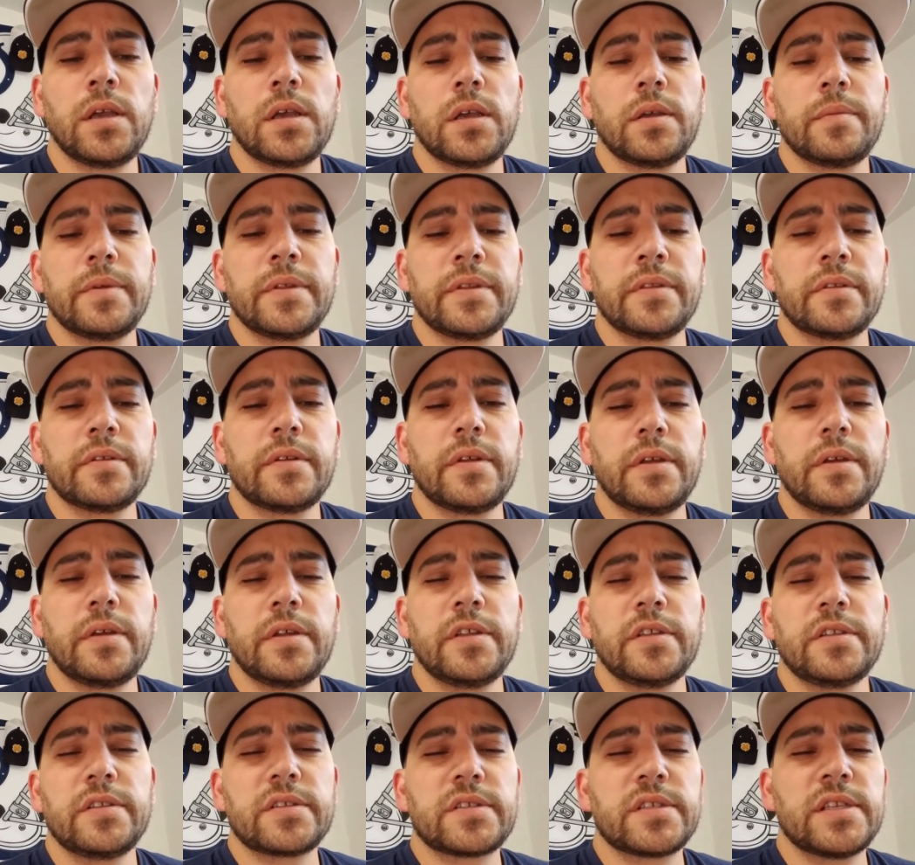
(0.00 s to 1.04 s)
I mean,
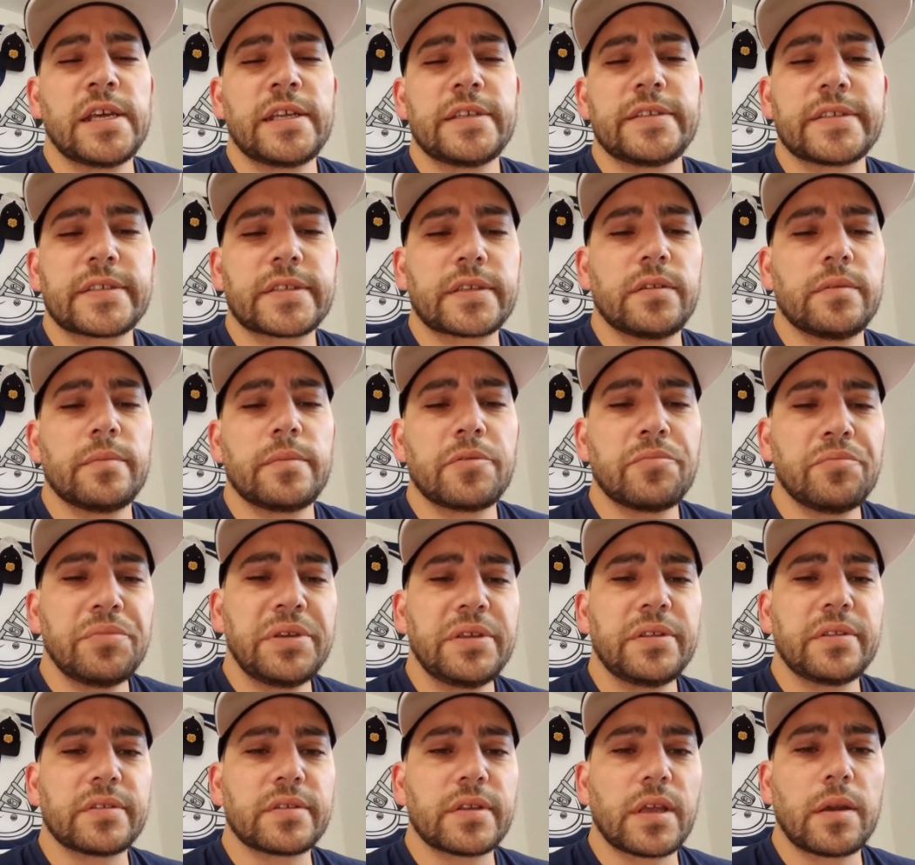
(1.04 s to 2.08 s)
it's not just going to be
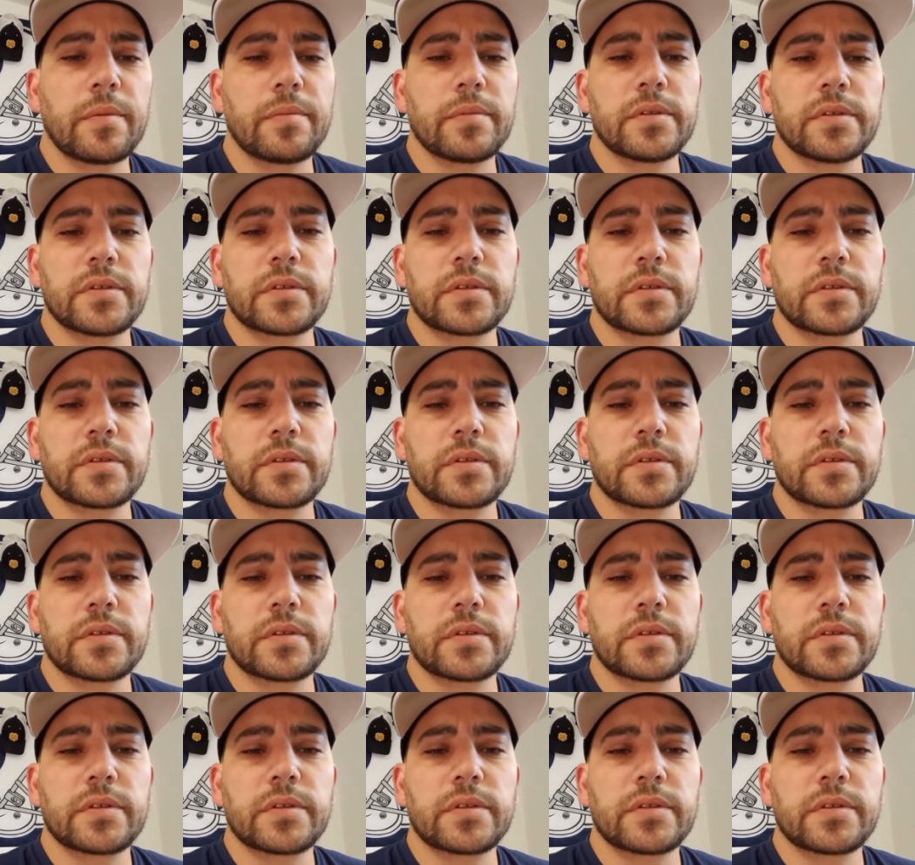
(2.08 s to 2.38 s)
me that's happy.